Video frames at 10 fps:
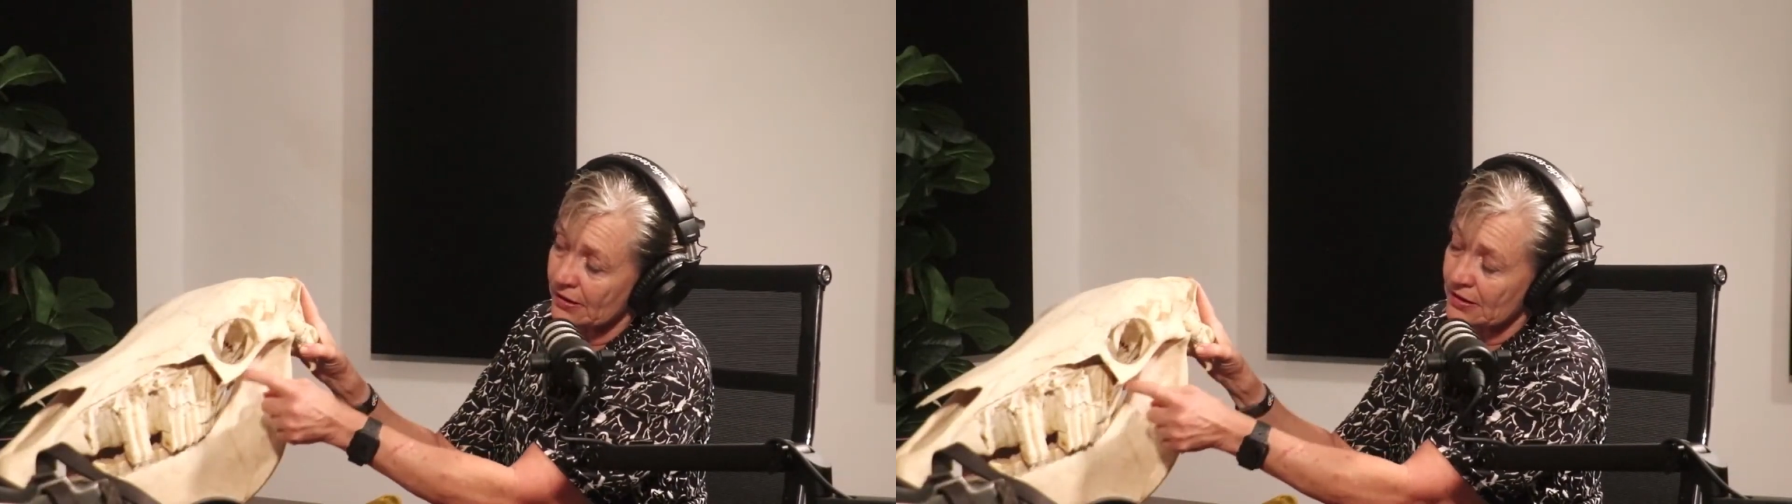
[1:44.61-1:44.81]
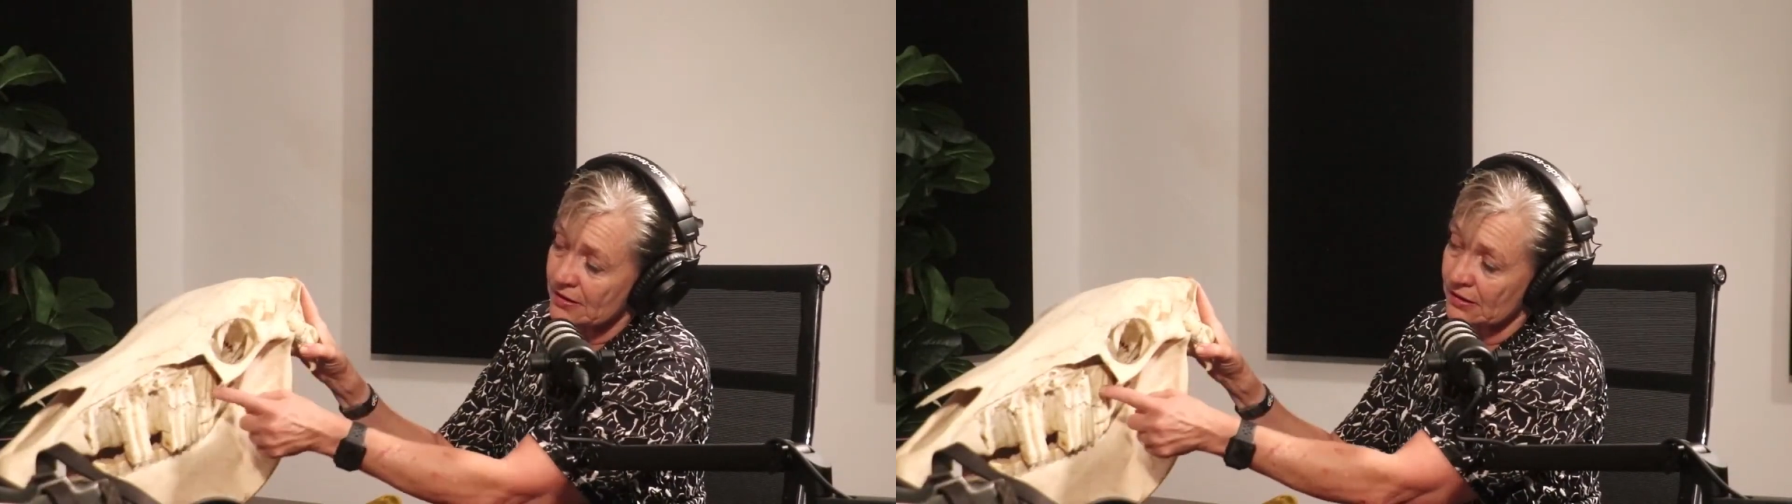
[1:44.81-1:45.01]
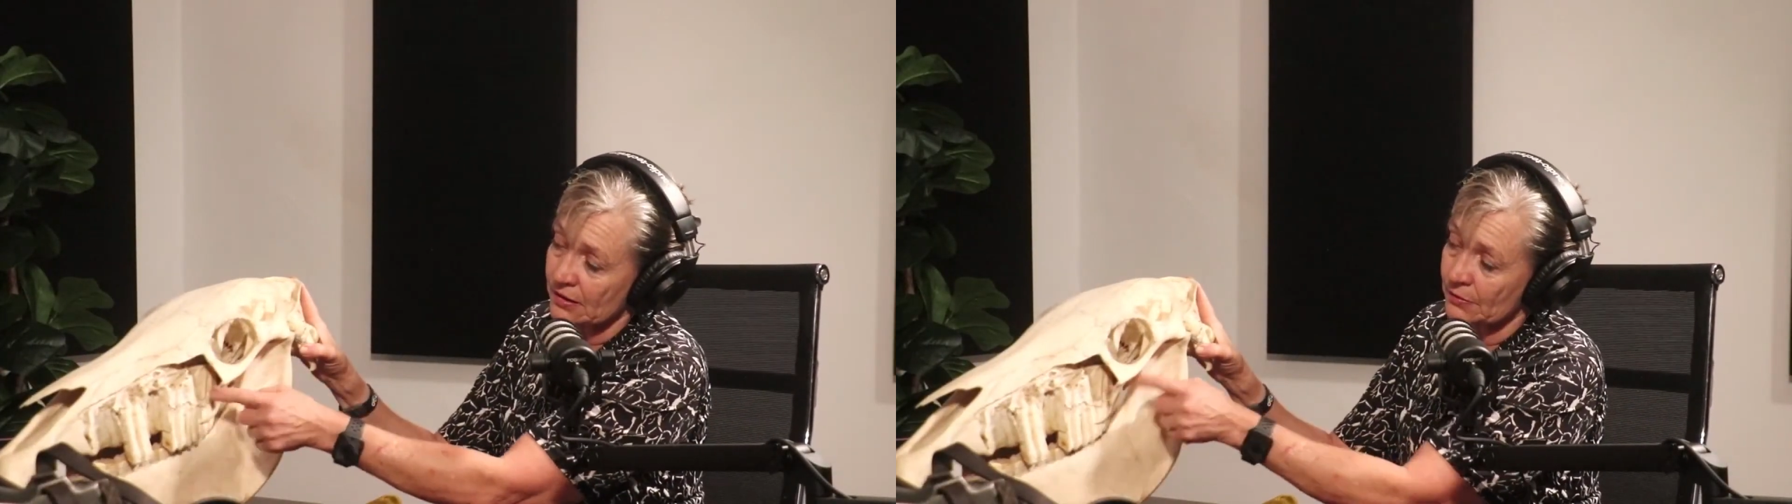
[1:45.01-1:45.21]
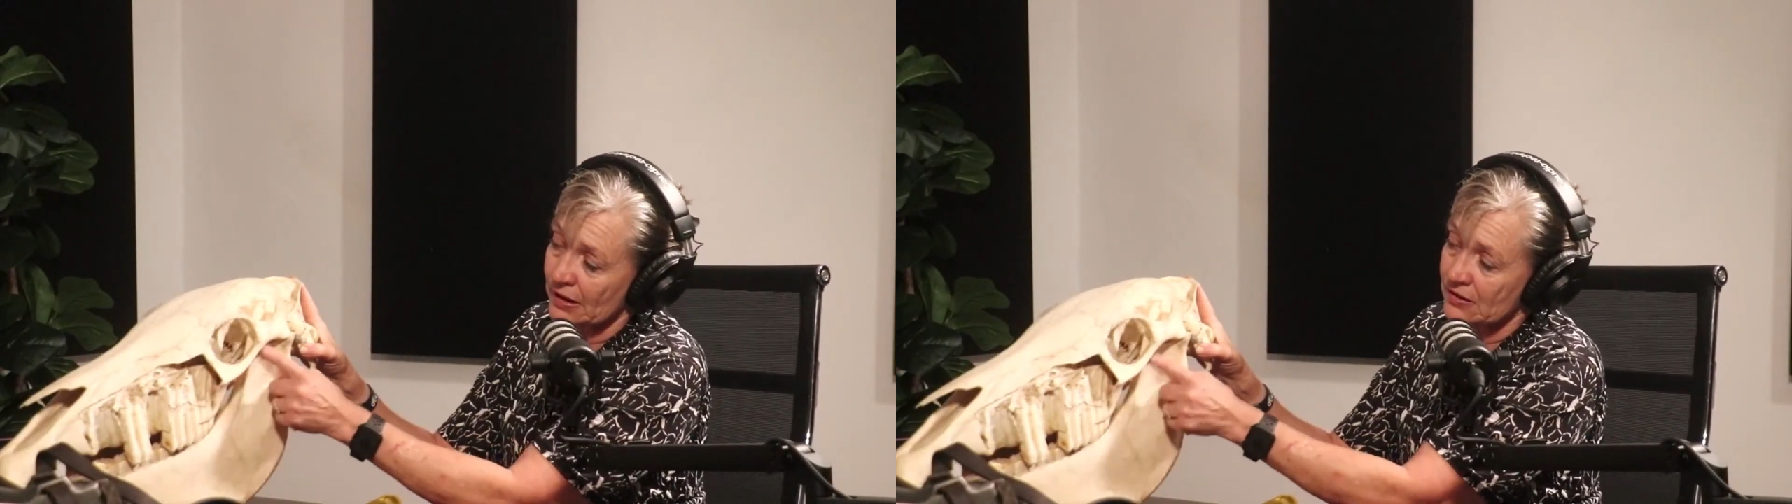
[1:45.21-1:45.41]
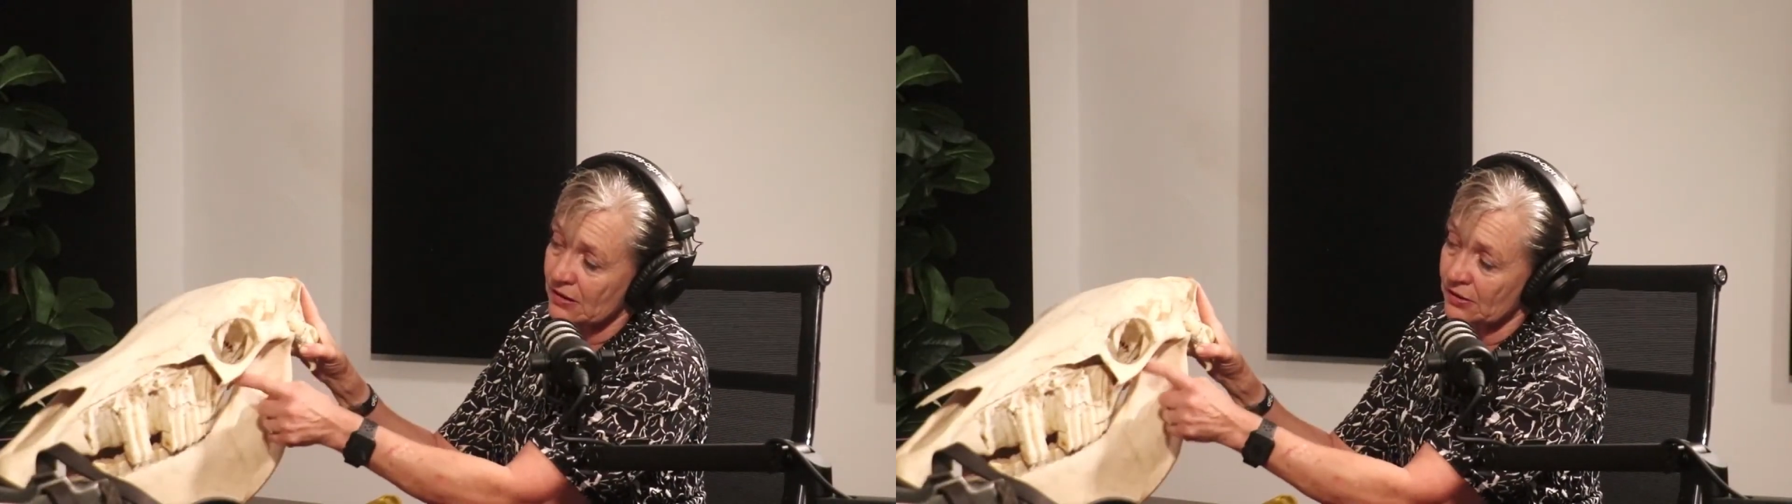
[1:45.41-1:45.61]
There's the
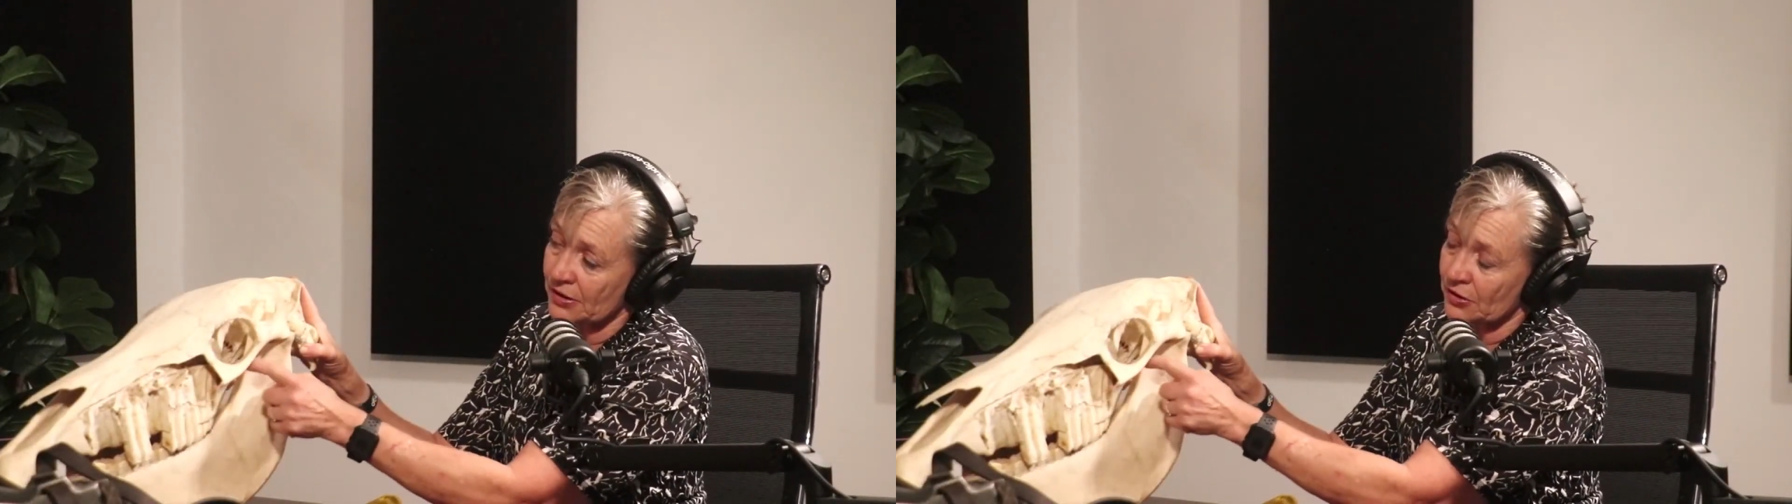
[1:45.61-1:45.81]
maxillary